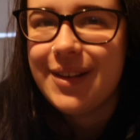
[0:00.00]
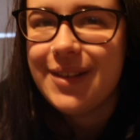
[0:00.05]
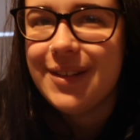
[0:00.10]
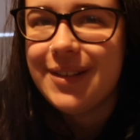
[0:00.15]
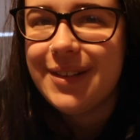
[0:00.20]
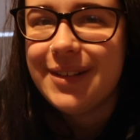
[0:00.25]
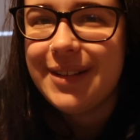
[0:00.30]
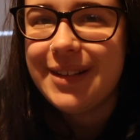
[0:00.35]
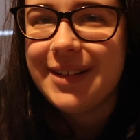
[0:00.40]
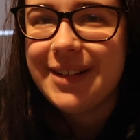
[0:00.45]

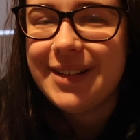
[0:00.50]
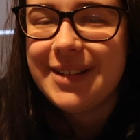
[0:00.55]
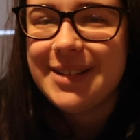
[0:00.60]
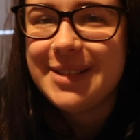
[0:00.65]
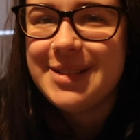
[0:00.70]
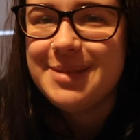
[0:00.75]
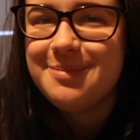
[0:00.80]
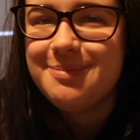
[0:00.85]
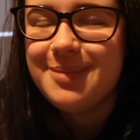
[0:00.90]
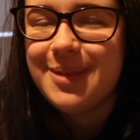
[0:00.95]

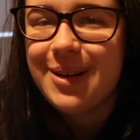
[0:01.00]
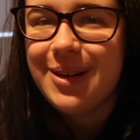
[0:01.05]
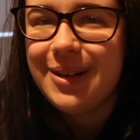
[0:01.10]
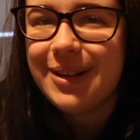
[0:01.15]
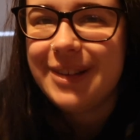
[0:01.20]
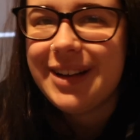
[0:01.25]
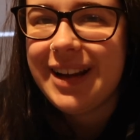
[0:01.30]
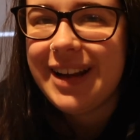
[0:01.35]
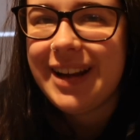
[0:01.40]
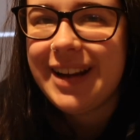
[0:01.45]
Good
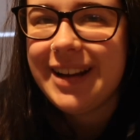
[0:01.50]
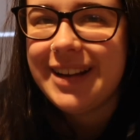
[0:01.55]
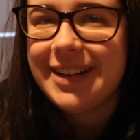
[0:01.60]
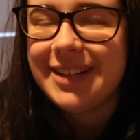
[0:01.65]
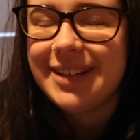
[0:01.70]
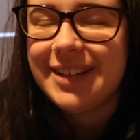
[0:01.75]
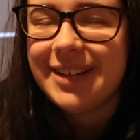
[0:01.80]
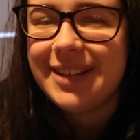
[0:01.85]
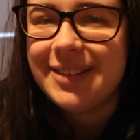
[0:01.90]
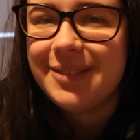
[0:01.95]

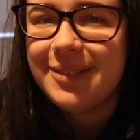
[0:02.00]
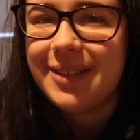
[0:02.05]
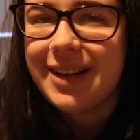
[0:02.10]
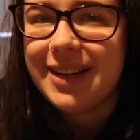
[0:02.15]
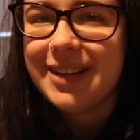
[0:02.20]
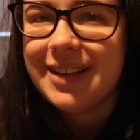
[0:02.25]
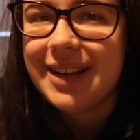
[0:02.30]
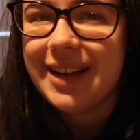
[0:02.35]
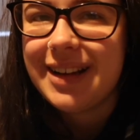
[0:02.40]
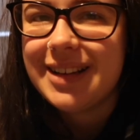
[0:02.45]
morning.
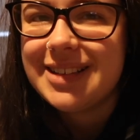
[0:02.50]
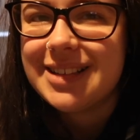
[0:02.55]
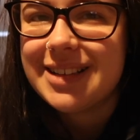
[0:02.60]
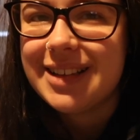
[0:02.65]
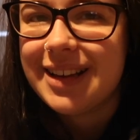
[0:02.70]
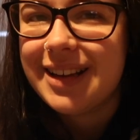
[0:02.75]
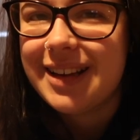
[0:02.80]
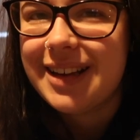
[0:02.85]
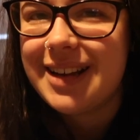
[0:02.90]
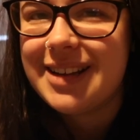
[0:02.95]
Well,
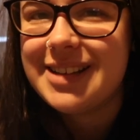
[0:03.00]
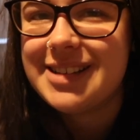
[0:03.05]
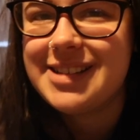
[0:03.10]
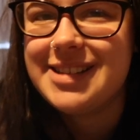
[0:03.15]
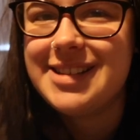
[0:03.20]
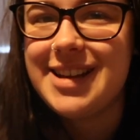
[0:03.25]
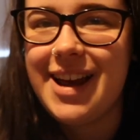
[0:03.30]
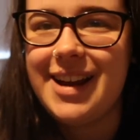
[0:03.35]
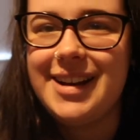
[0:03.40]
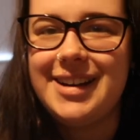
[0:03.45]
actually, it's
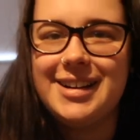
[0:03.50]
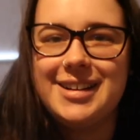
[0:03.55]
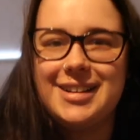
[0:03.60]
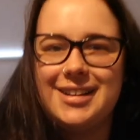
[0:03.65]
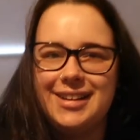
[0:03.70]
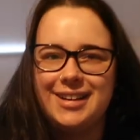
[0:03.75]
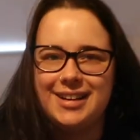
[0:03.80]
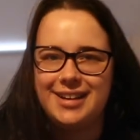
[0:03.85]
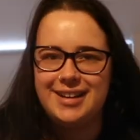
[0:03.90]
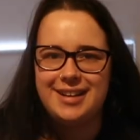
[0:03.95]

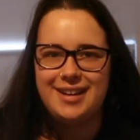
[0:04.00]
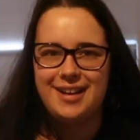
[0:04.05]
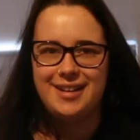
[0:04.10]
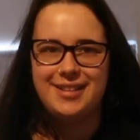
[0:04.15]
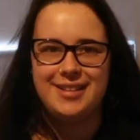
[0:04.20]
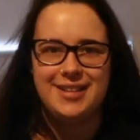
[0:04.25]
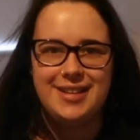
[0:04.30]
technically, I